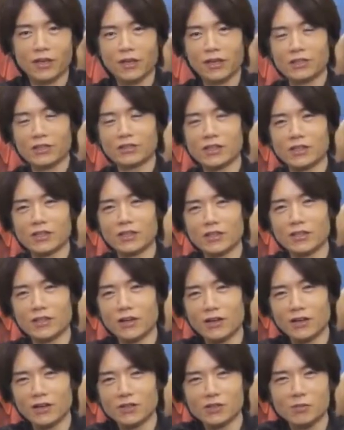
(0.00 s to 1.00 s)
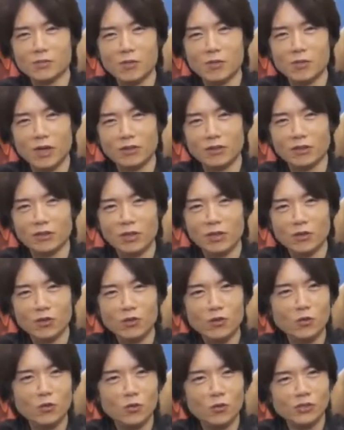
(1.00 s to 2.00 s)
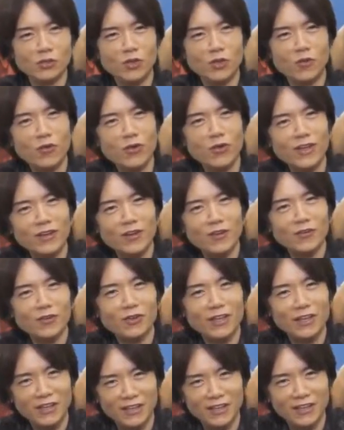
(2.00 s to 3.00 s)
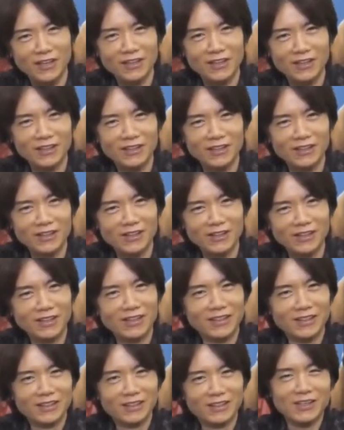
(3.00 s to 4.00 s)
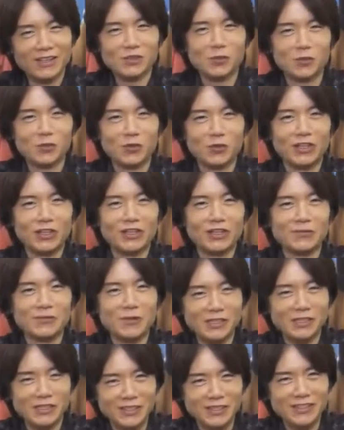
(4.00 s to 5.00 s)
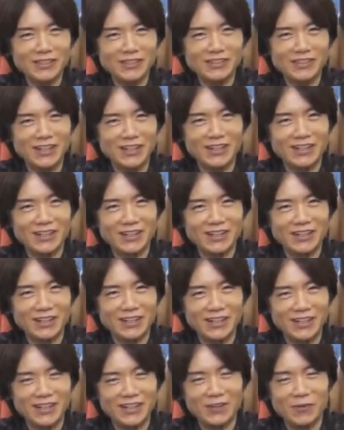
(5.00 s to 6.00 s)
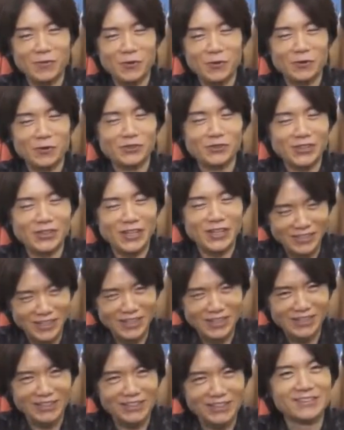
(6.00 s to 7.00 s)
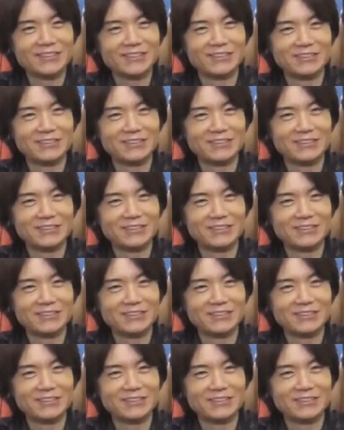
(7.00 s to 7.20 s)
Super Smash Bros. Ultimate is for good boys and girls many different ages, so we decided not to feature her. Please forgive us.